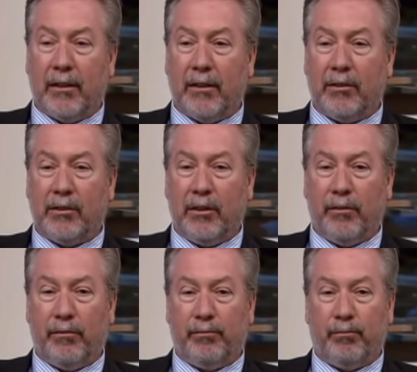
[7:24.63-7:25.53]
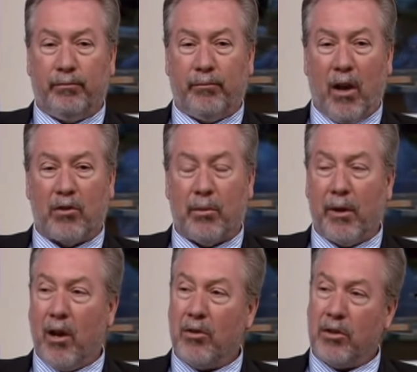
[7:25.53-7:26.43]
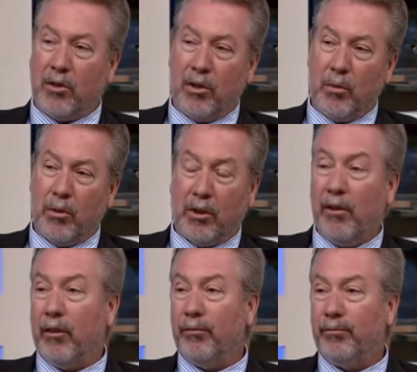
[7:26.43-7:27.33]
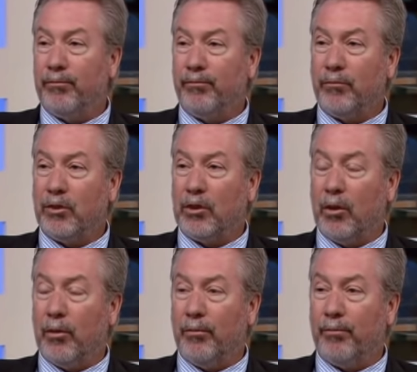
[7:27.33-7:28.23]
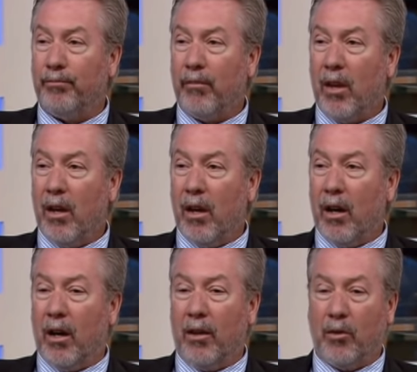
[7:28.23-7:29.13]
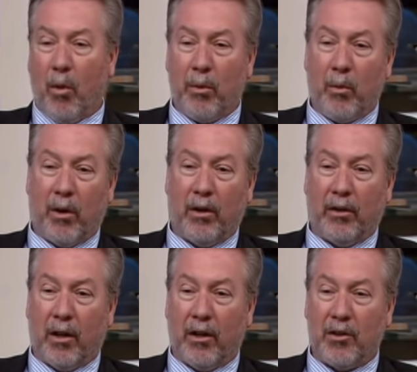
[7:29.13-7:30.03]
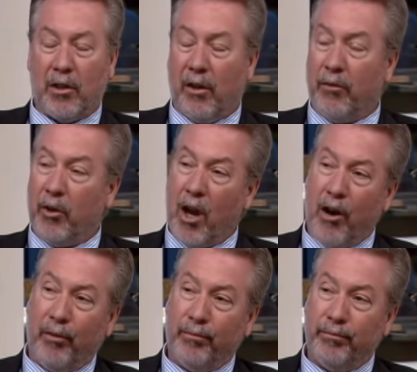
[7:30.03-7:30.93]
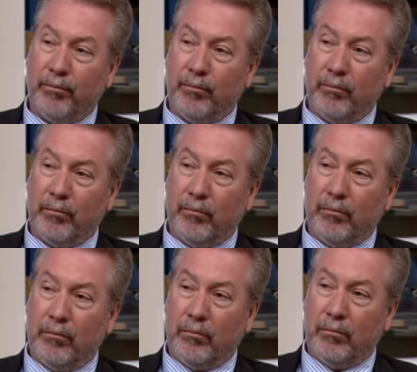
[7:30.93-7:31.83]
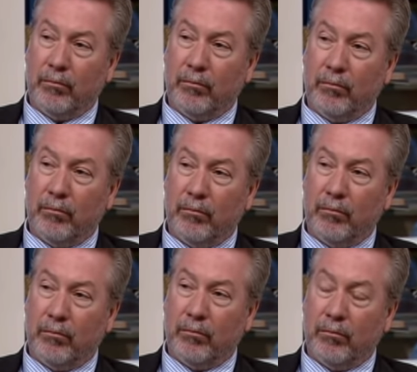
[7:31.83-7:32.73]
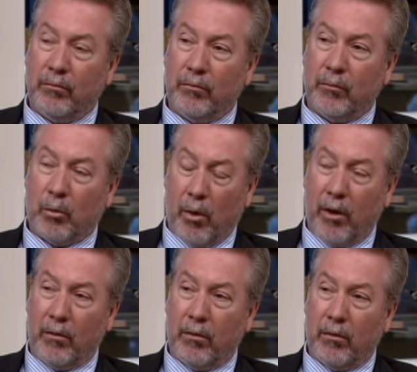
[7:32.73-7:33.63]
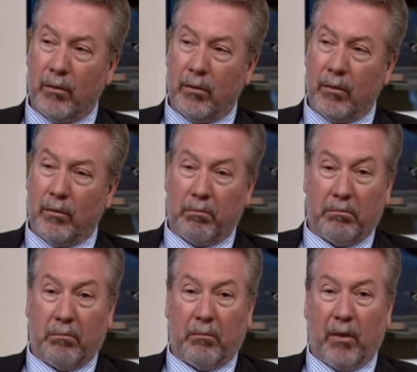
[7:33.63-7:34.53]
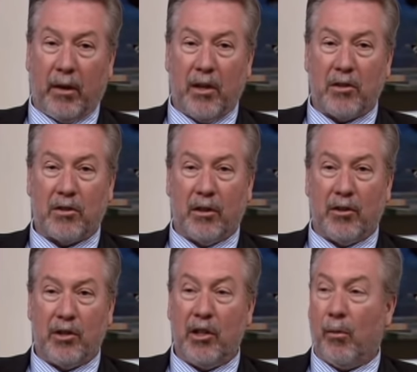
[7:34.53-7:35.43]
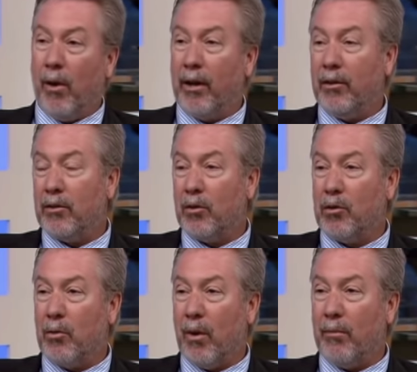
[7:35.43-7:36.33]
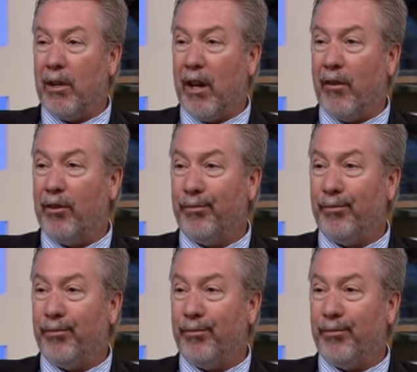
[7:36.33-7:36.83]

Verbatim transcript: uh, she found somebody else and she was leaving. So, uh, and told me where uh, she left her car. Uh, uh, she told you where she left her car. Why right. would she do that? I guess uh, she didn't want it, so she wanted me to have